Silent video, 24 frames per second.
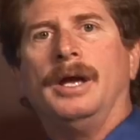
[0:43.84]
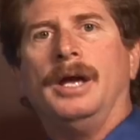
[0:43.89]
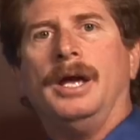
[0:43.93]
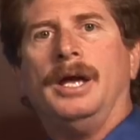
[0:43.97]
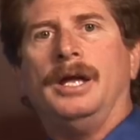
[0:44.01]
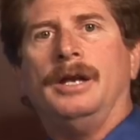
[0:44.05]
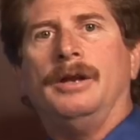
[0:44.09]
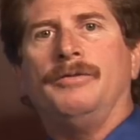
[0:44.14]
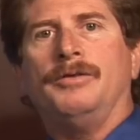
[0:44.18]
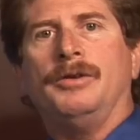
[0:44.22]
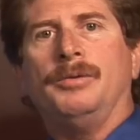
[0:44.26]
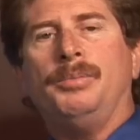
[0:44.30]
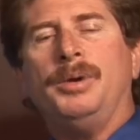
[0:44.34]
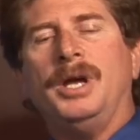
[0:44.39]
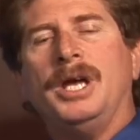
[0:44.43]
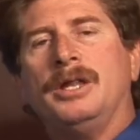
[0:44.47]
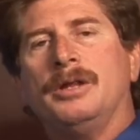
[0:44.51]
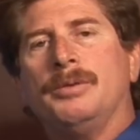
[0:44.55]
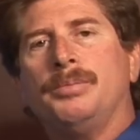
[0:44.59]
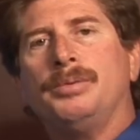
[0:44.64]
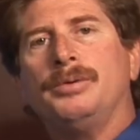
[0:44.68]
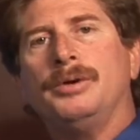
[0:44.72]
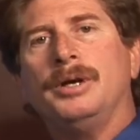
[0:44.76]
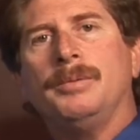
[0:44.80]
and if you pay
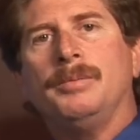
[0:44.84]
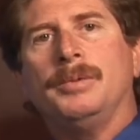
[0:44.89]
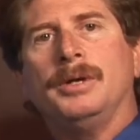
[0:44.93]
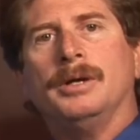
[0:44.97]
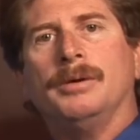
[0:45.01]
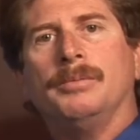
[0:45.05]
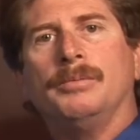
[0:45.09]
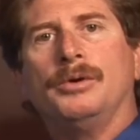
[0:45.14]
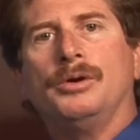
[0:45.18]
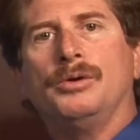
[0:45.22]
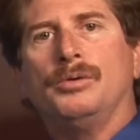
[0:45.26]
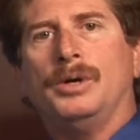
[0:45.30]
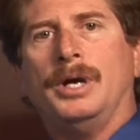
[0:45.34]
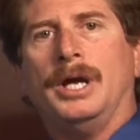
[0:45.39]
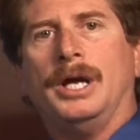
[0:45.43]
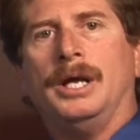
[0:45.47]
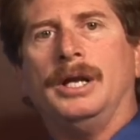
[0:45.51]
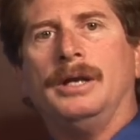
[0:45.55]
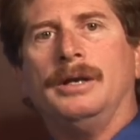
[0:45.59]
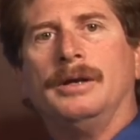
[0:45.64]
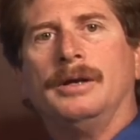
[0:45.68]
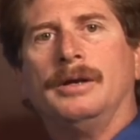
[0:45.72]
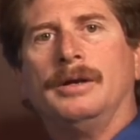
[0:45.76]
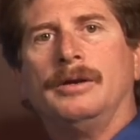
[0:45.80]
the premium,
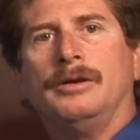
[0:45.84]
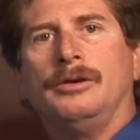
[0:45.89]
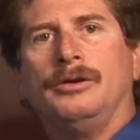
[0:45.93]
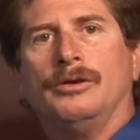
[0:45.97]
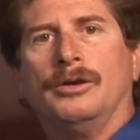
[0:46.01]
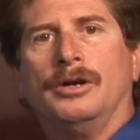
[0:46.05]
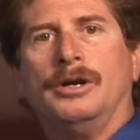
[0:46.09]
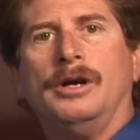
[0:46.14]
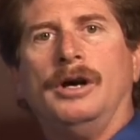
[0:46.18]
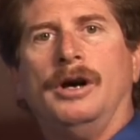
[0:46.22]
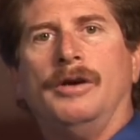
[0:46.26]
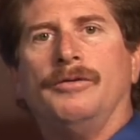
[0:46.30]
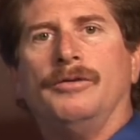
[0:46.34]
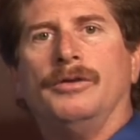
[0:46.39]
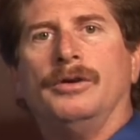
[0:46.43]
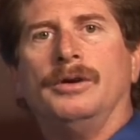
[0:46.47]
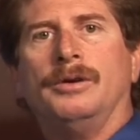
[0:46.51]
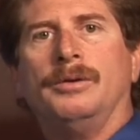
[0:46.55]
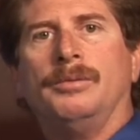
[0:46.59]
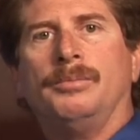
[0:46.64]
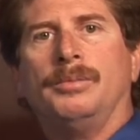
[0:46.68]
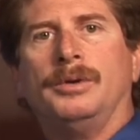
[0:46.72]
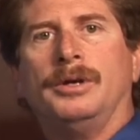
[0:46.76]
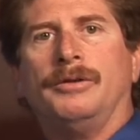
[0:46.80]
great, you're
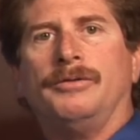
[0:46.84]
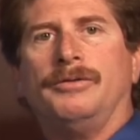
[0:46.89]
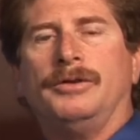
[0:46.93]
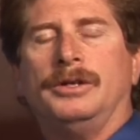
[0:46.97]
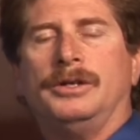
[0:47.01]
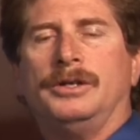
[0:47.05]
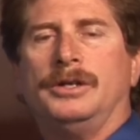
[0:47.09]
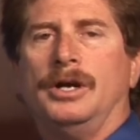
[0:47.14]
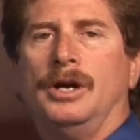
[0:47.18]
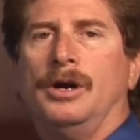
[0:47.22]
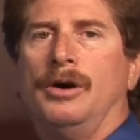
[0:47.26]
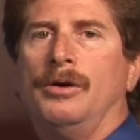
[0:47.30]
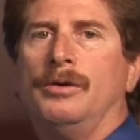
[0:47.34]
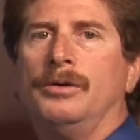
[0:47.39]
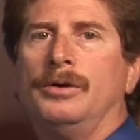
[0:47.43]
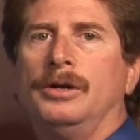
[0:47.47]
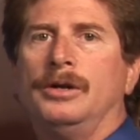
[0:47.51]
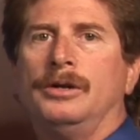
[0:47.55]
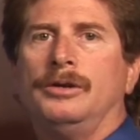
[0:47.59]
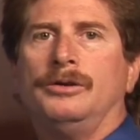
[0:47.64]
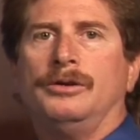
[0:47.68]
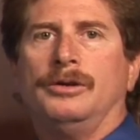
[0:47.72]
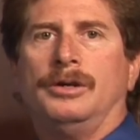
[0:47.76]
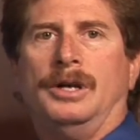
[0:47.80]
covered, but if you don't,
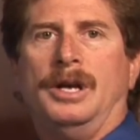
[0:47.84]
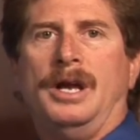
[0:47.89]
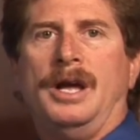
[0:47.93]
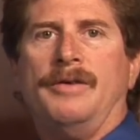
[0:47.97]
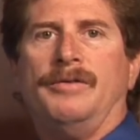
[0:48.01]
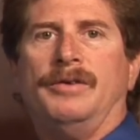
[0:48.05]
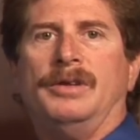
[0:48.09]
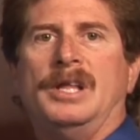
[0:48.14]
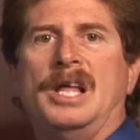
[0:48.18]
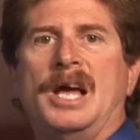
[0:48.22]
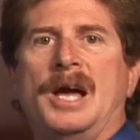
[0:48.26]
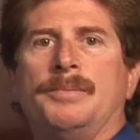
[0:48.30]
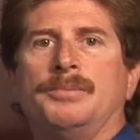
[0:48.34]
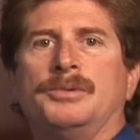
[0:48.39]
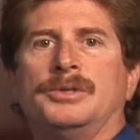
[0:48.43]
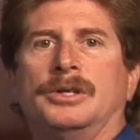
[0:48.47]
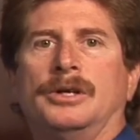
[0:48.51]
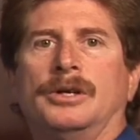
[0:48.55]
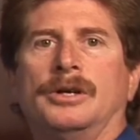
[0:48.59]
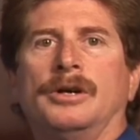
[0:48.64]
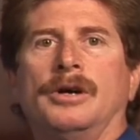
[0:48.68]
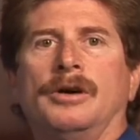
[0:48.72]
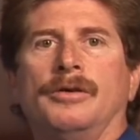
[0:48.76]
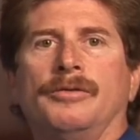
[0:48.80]
you're going to have a lapse
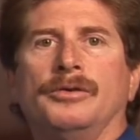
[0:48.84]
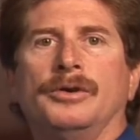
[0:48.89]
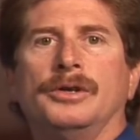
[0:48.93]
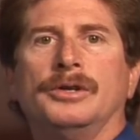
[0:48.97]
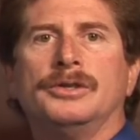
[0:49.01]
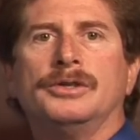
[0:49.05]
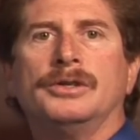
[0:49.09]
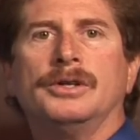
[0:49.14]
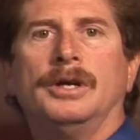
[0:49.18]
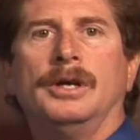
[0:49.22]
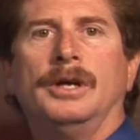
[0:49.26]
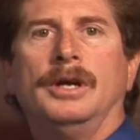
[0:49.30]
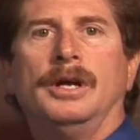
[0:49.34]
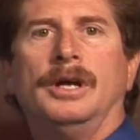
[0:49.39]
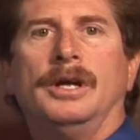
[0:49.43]
in coverage.